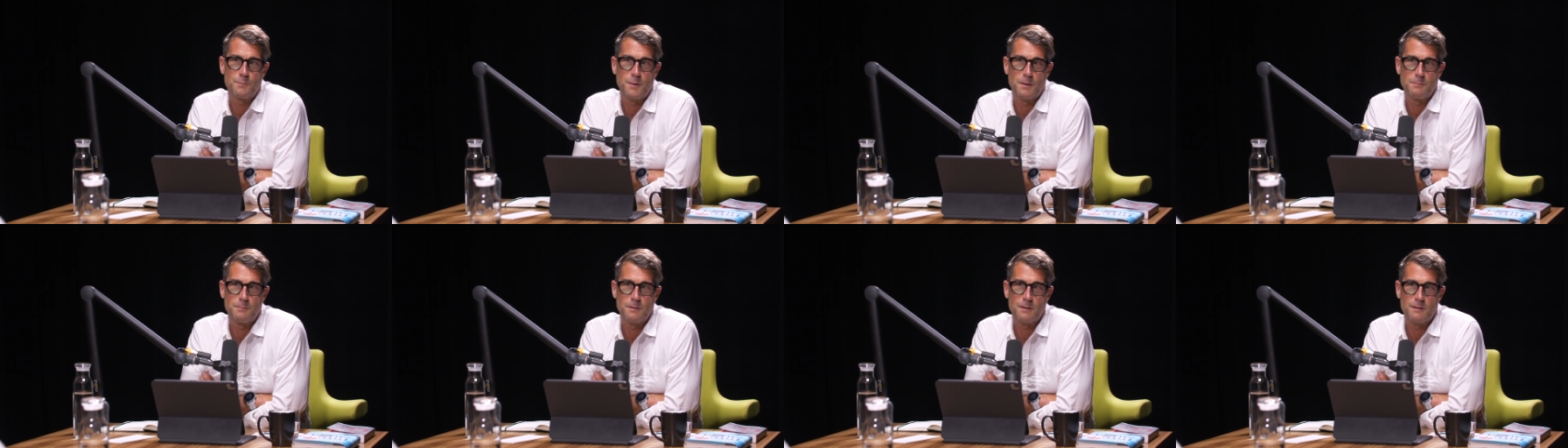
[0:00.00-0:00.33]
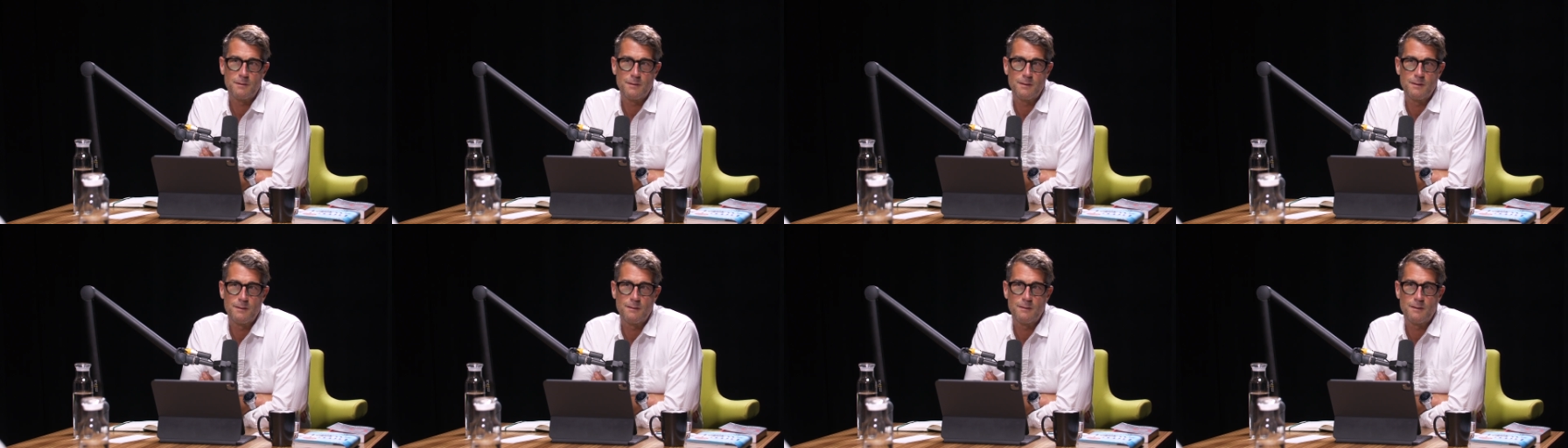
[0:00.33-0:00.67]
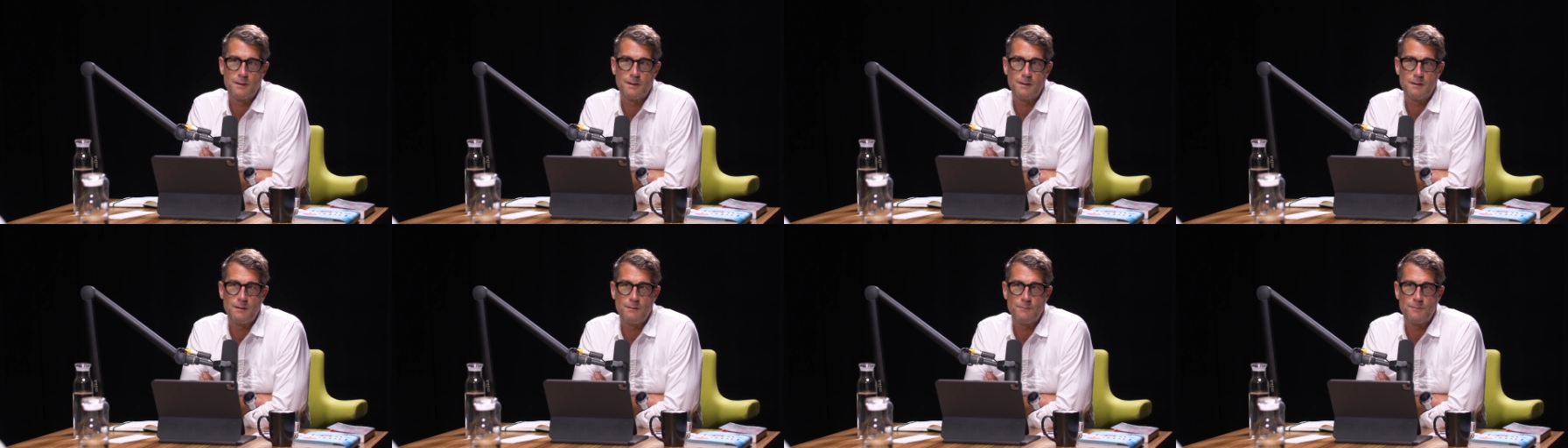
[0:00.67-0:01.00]
publicly
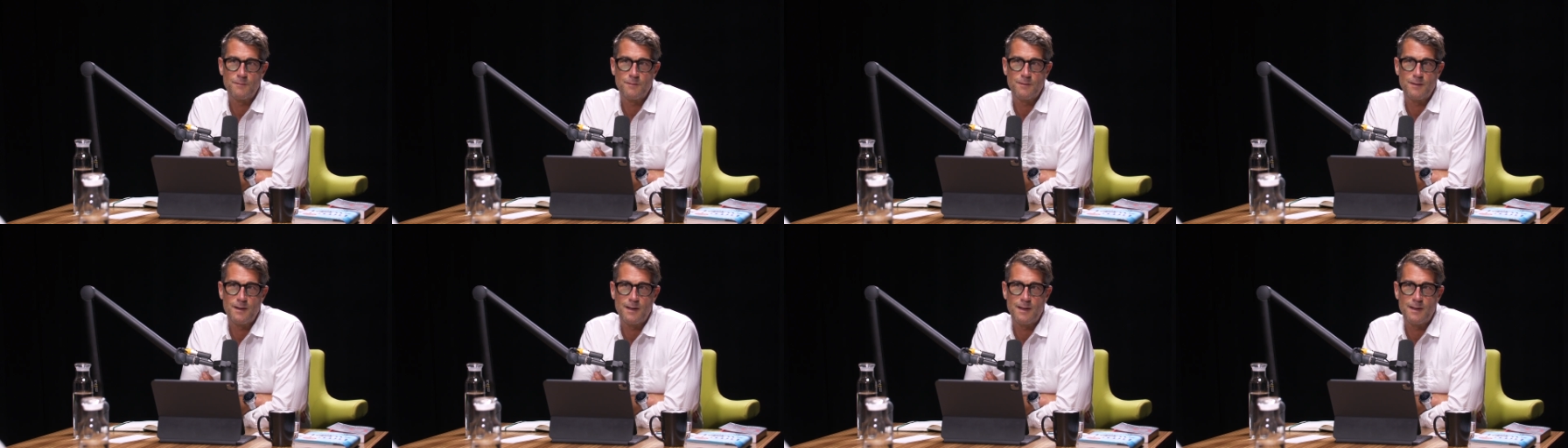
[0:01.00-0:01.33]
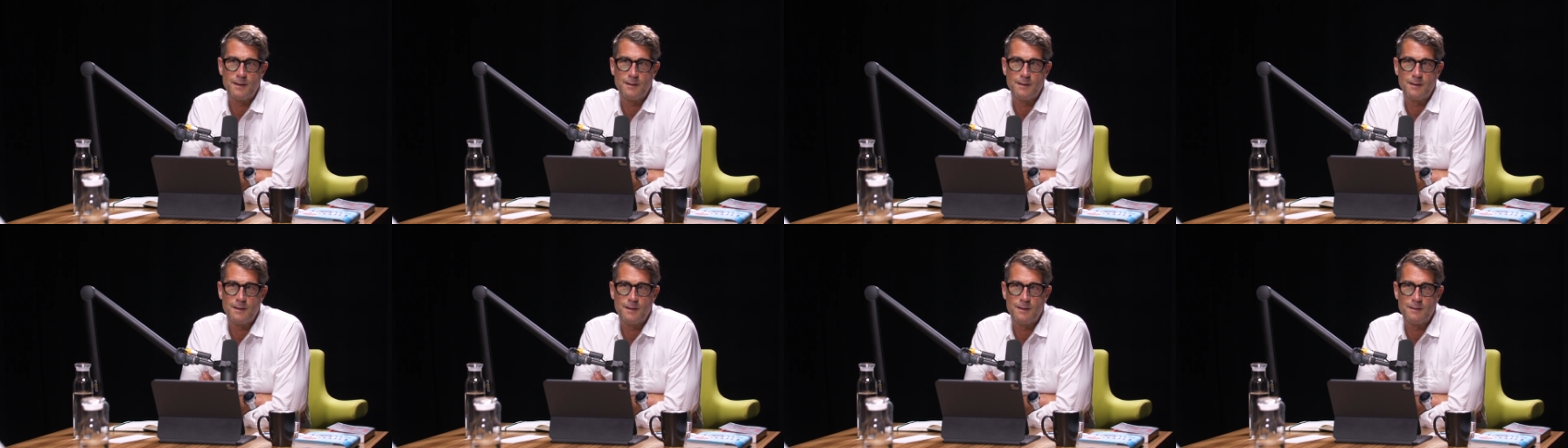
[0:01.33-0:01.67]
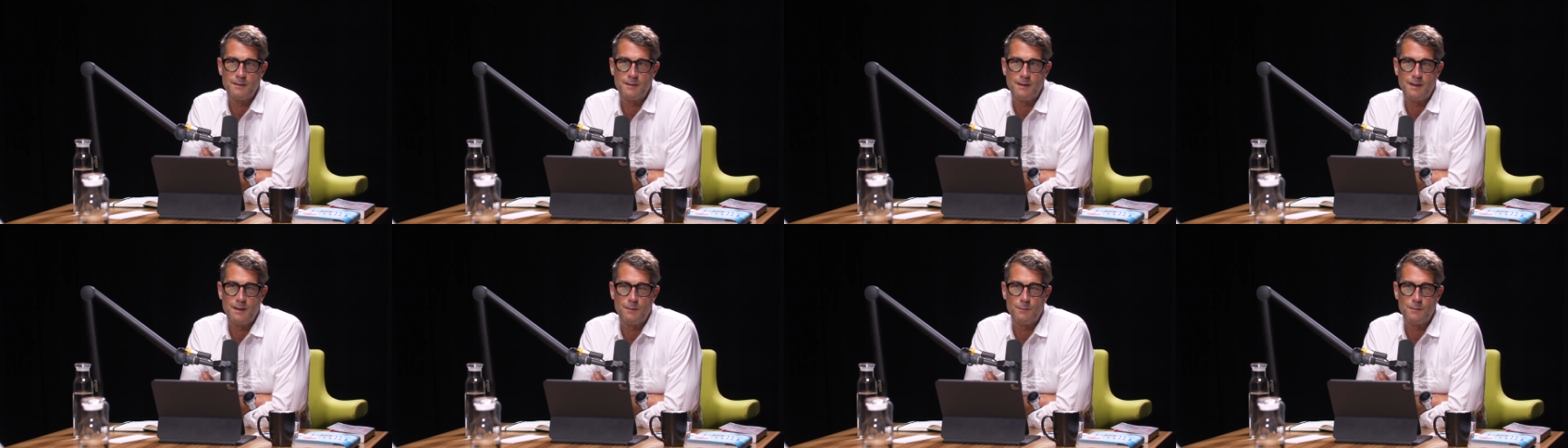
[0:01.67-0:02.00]
thank you for that oh
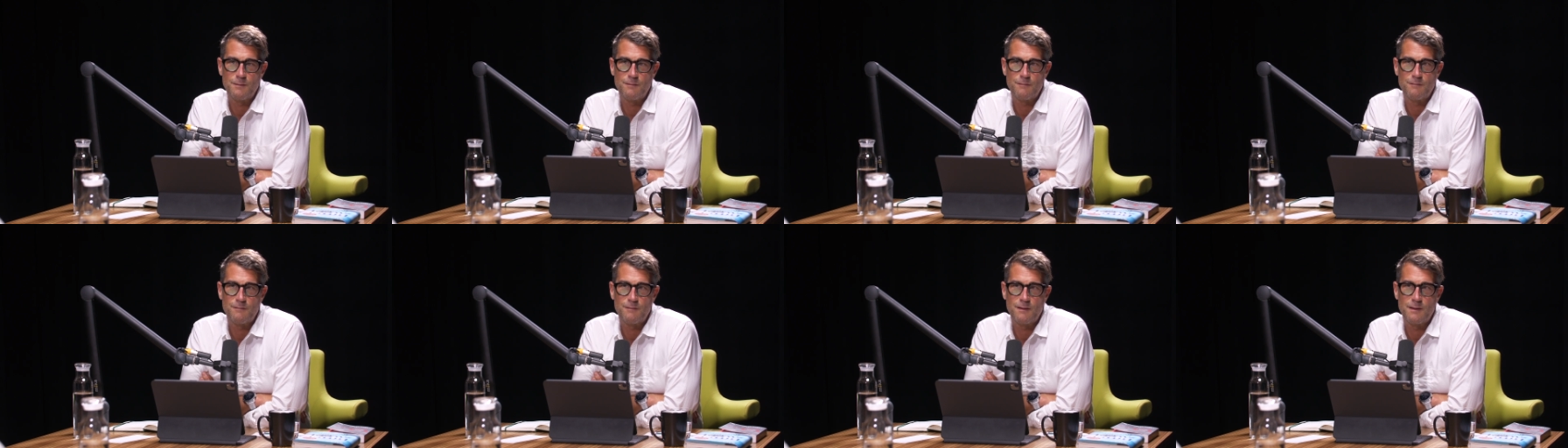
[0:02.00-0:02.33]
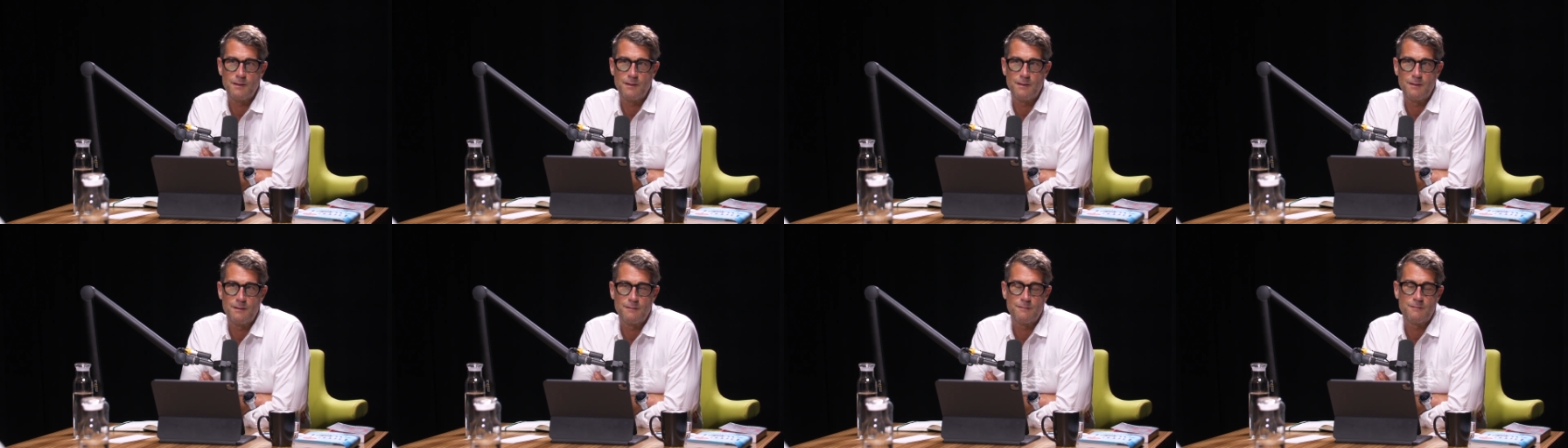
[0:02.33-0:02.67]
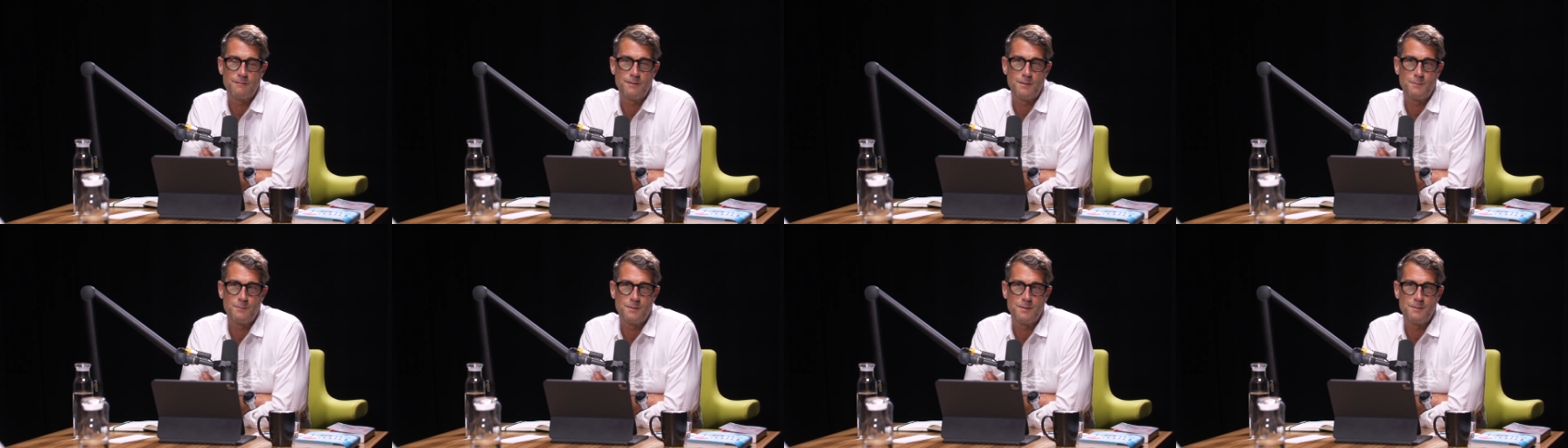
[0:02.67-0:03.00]
and oh can't gosh. wait to see
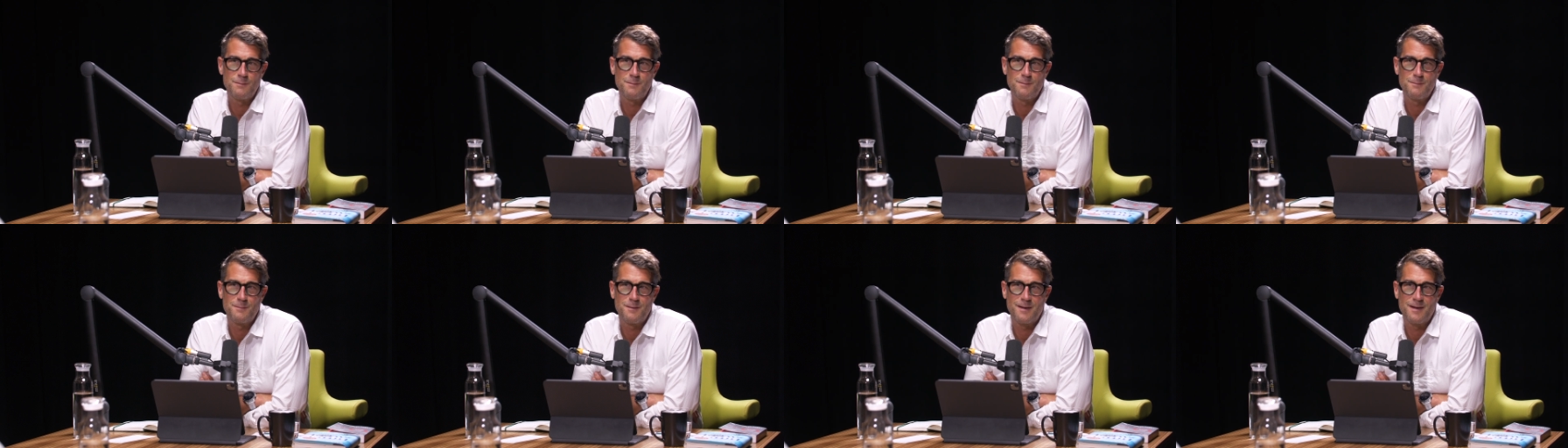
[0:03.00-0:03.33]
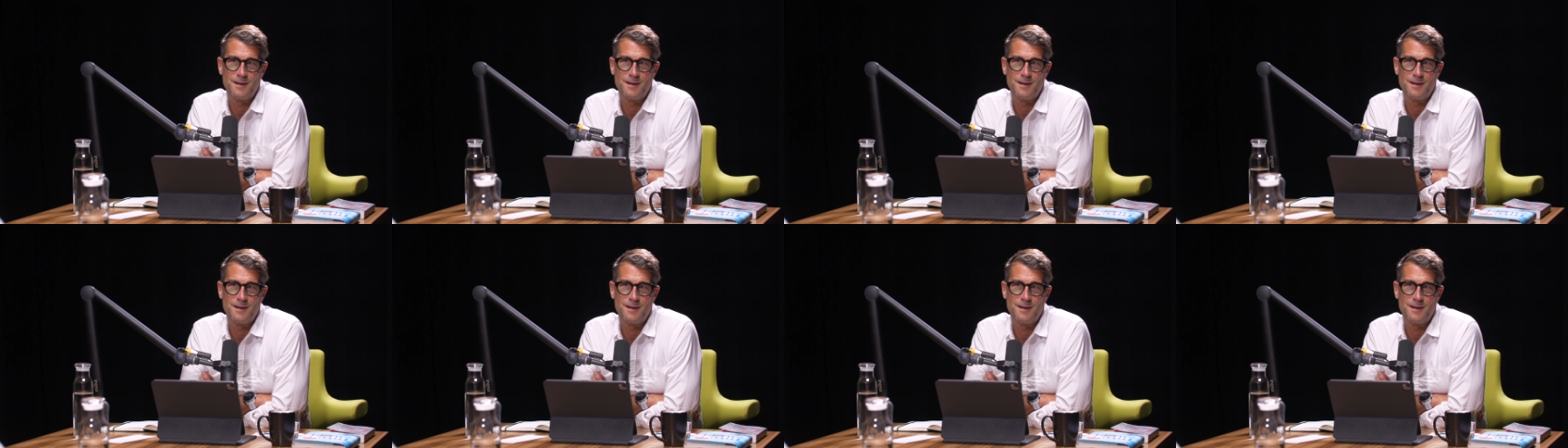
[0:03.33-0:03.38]
see what you do